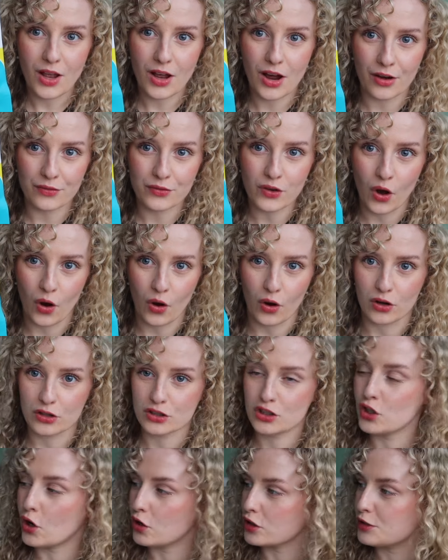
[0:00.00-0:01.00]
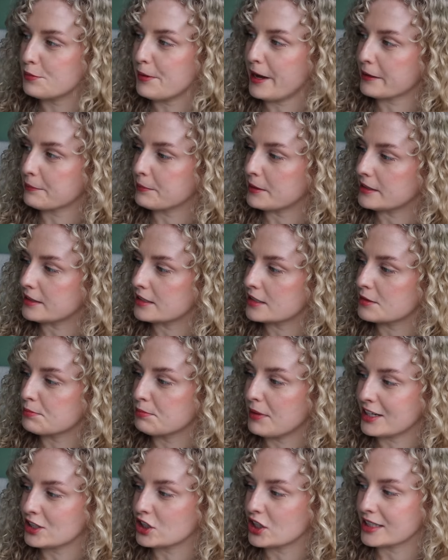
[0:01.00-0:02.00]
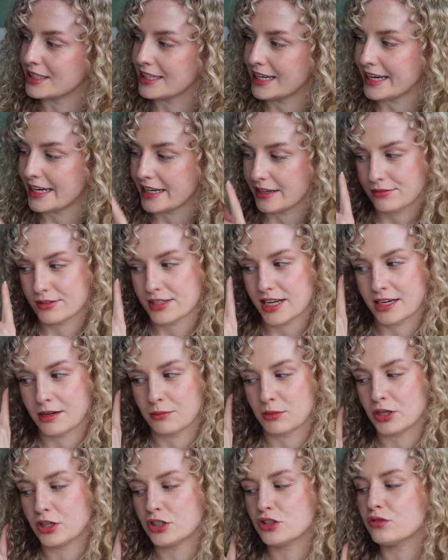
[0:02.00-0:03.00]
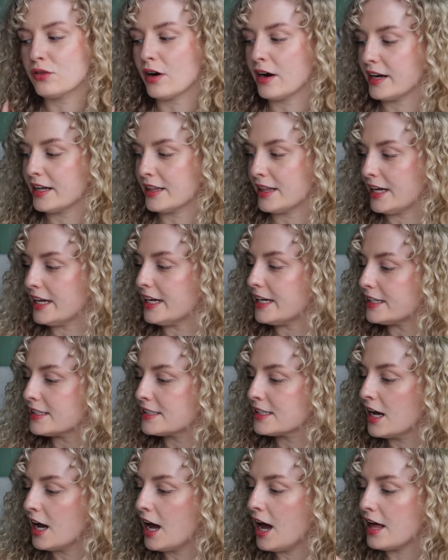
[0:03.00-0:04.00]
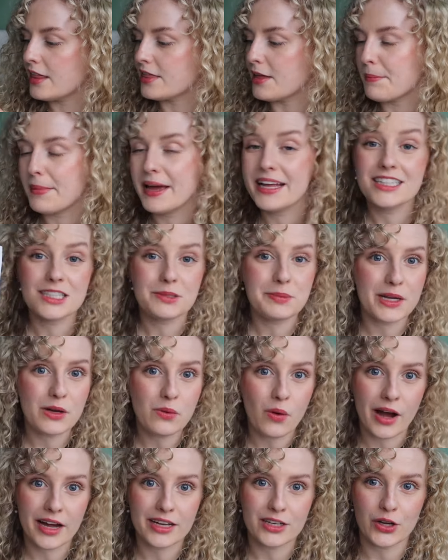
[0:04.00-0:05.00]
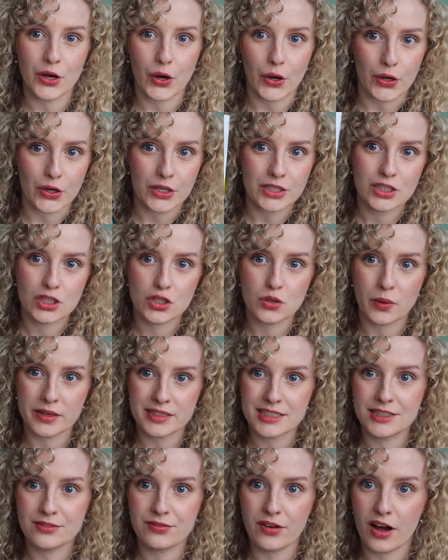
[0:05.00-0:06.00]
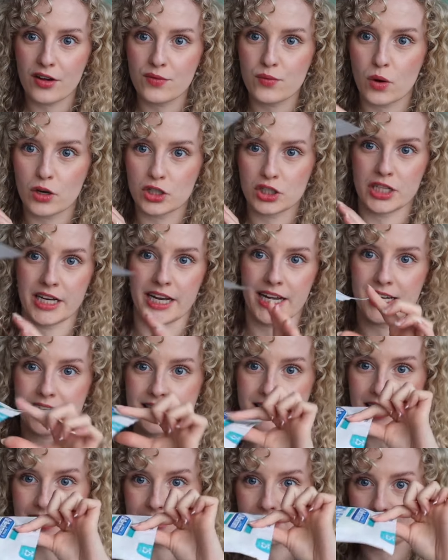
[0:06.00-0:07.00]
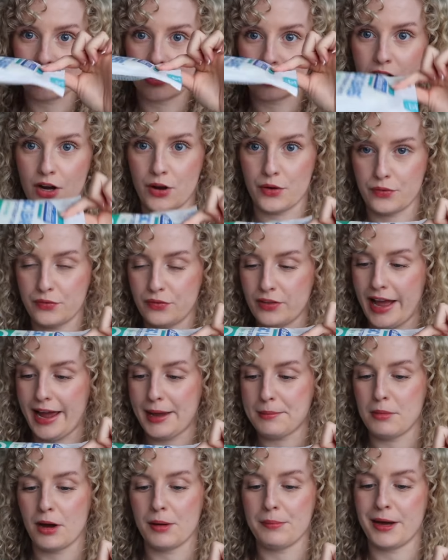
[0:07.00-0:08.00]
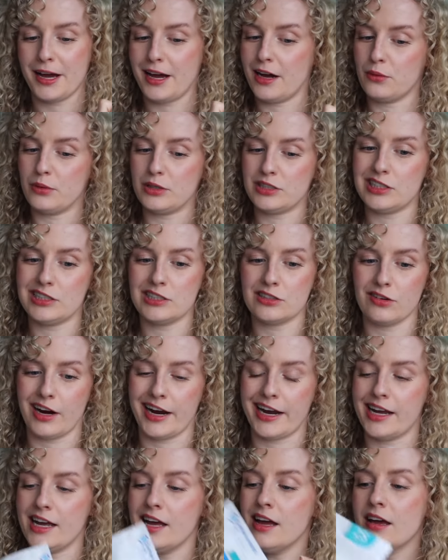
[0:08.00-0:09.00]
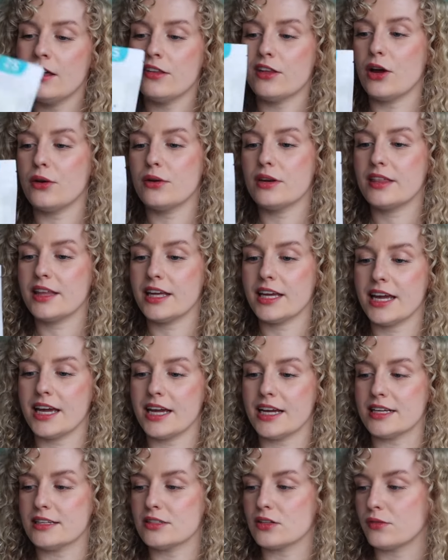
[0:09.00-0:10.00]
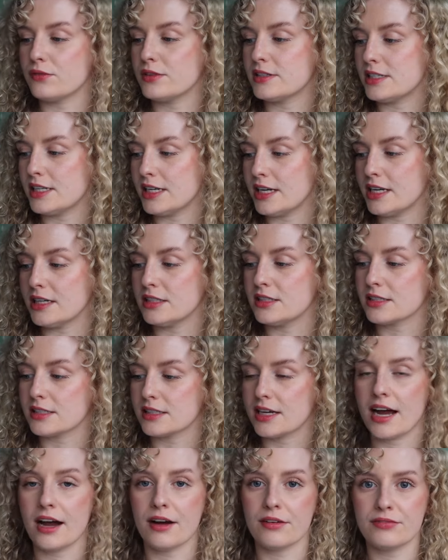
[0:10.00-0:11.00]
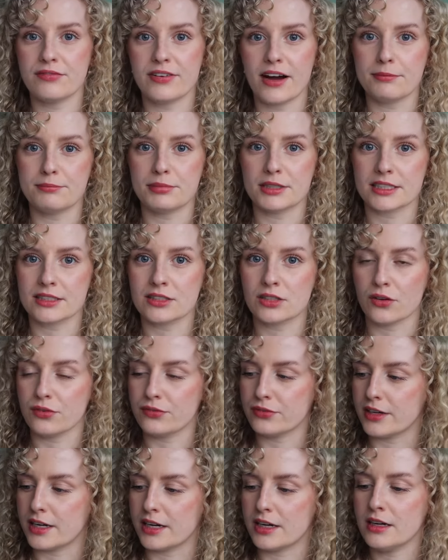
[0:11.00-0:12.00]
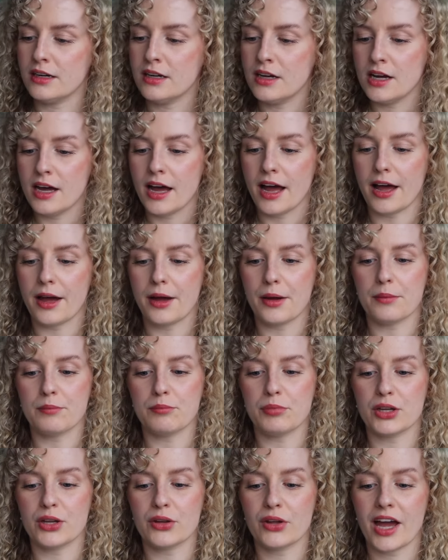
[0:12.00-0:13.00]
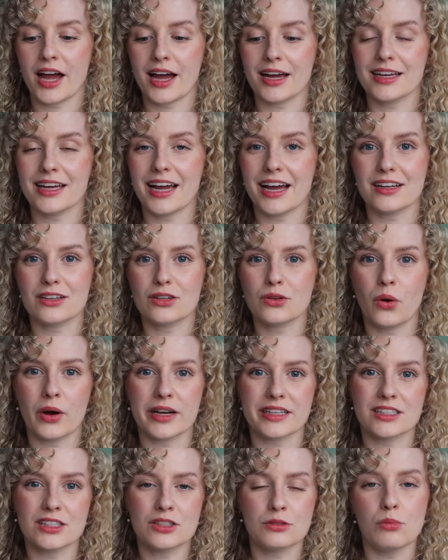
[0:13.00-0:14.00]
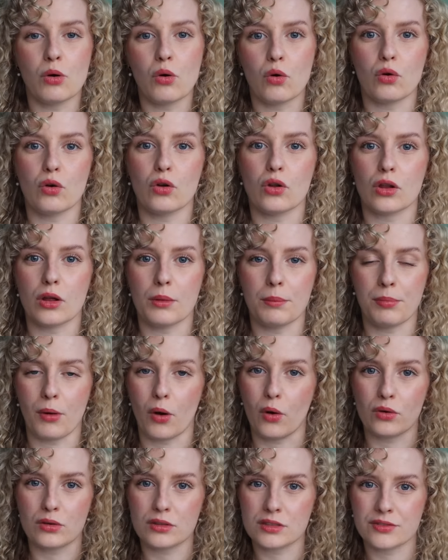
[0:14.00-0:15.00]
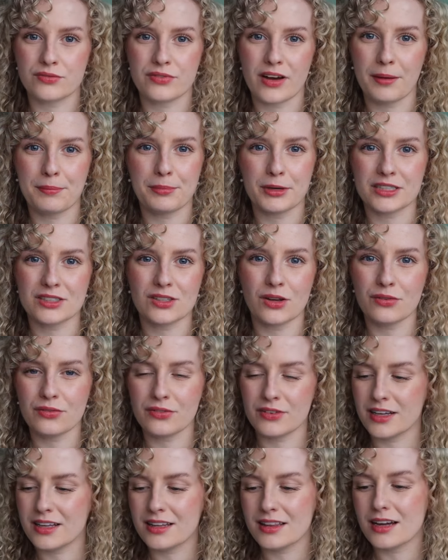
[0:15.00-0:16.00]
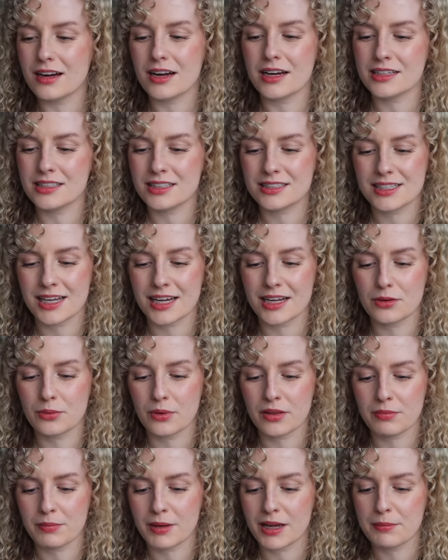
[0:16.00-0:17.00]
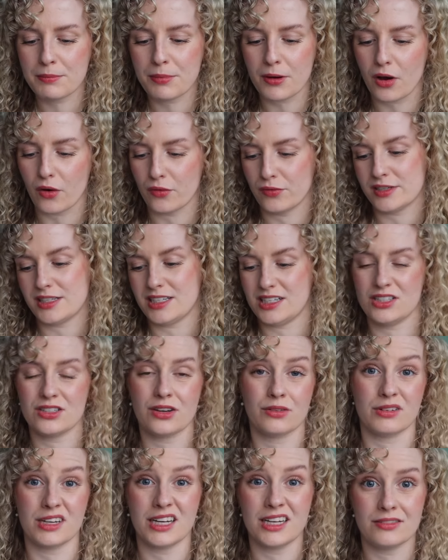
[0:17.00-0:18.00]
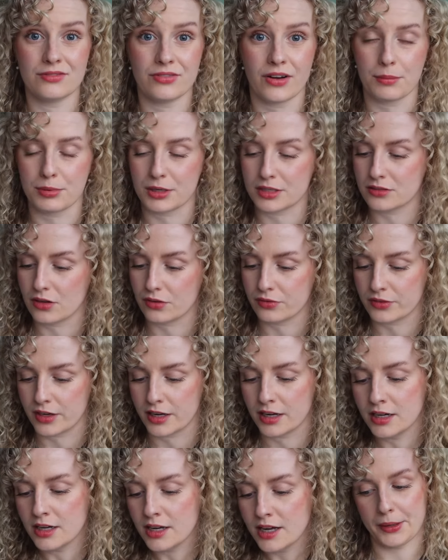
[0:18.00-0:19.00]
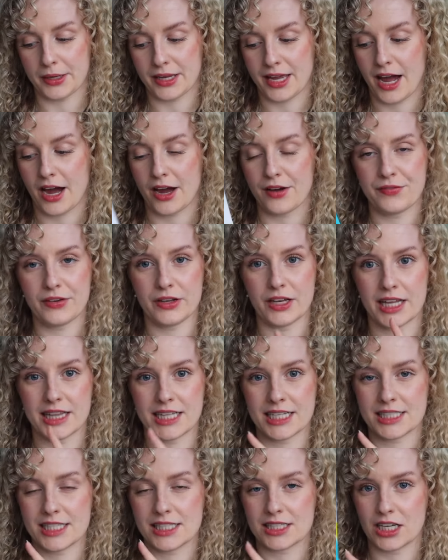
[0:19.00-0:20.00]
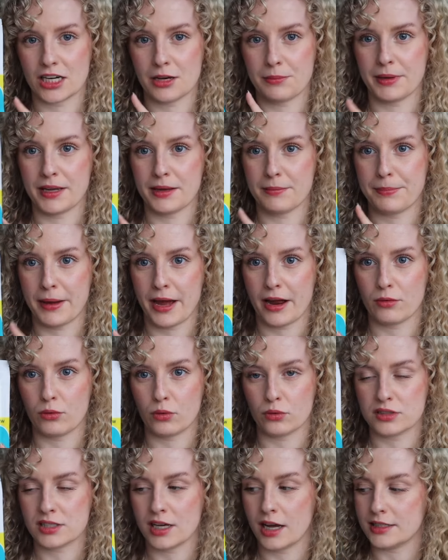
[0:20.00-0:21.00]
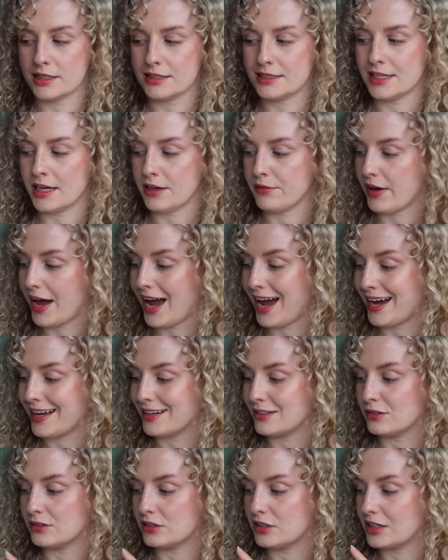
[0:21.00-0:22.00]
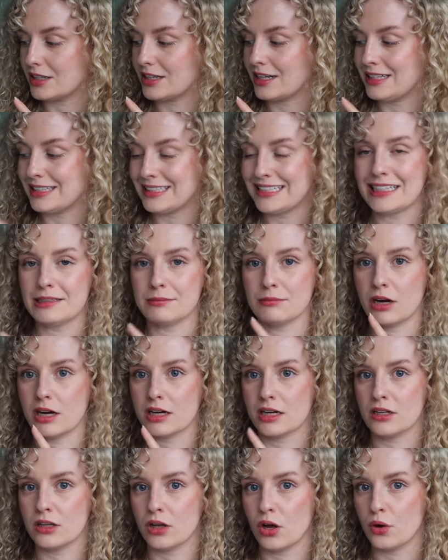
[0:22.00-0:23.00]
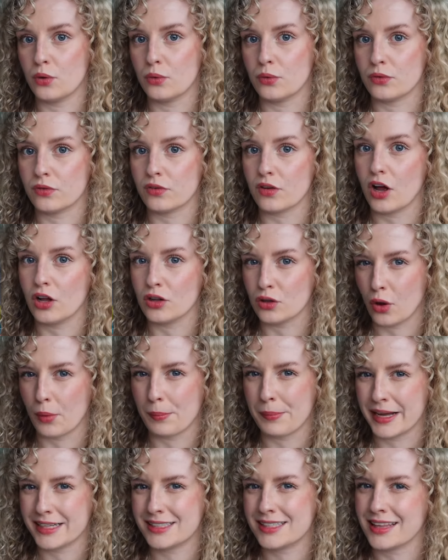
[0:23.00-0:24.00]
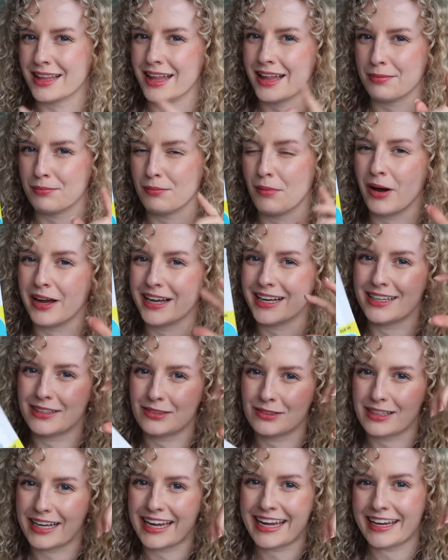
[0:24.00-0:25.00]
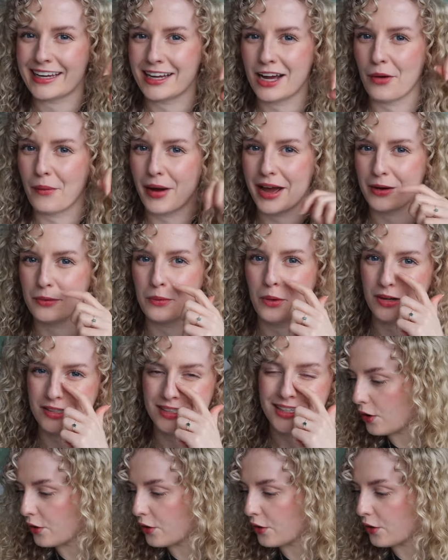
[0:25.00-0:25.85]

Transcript: I've got Dr. Beckman's Magic Leaves and I'm going to try these. They're meant to be quite good. 25 washes, that's going to go flat in my bag, which is great. The only thing is, obviously, it doesn't have fabric softener, but you can get quite small bottles of fabric softener that I could take with me, but obviously you don't need fabric softener. But yeah, I feel like this is going to be a better alternative and clean my clothes a lot better than my little eco egg was.